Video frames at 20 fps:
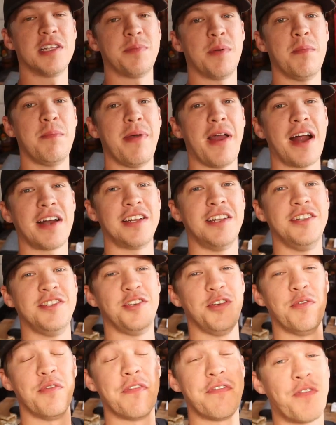it's been backed
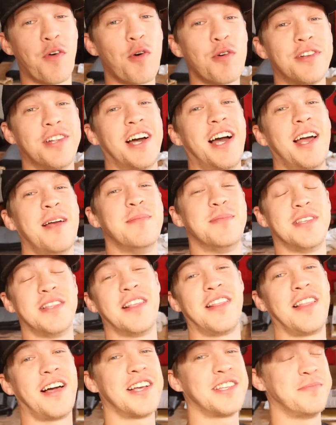into four times in
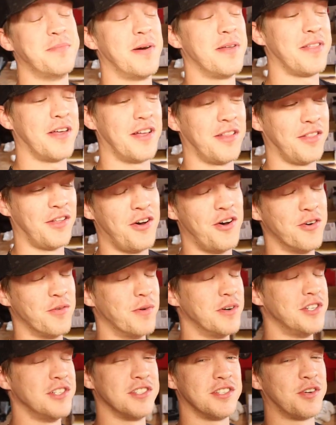the last month alone,
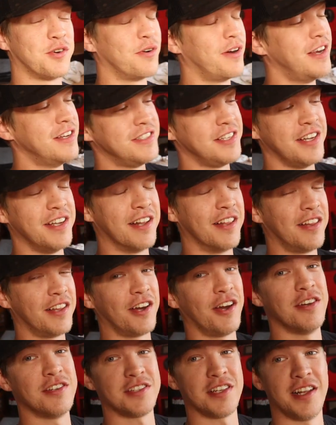which is crazy and
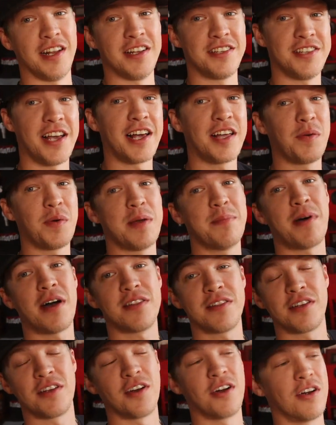hilarious, and exactly why I
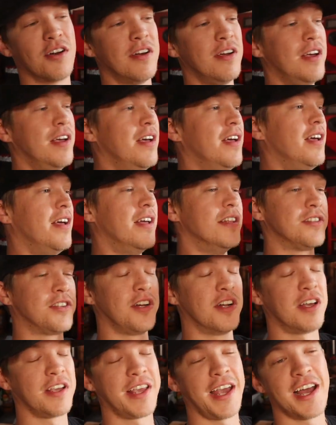bought the car. It's
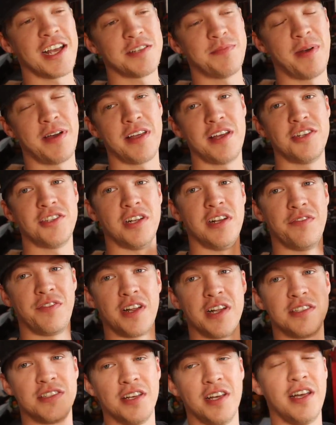good on gas mileage, and if
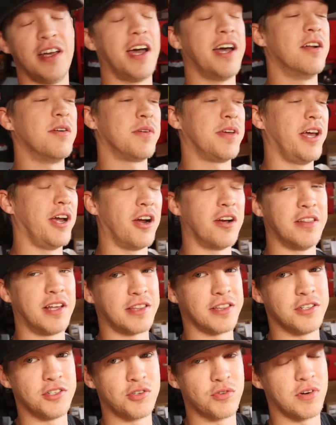it gets hit, I don't care,
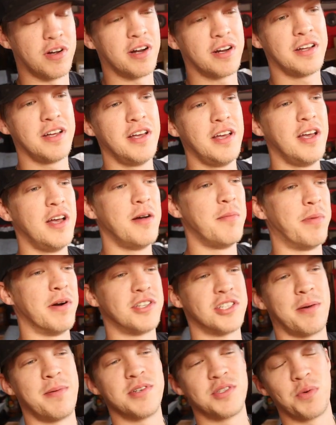unlike the truck. But
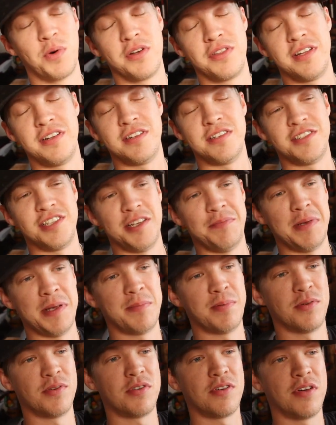it's almost worth it to see
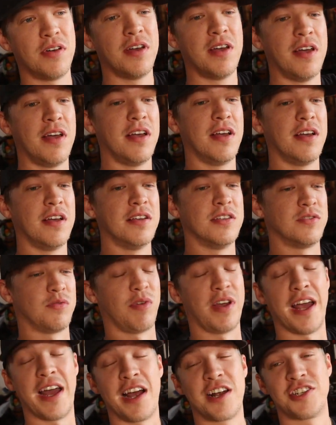people's
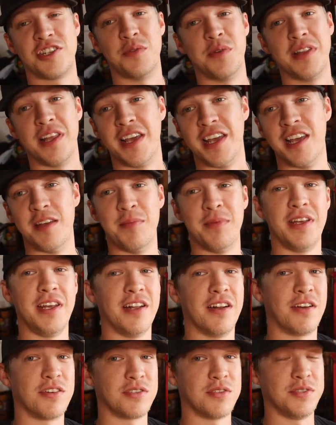reaction when they hit me
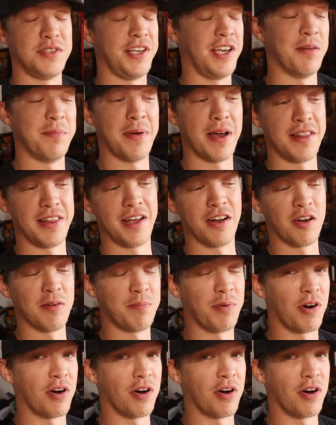and also see how bad they are at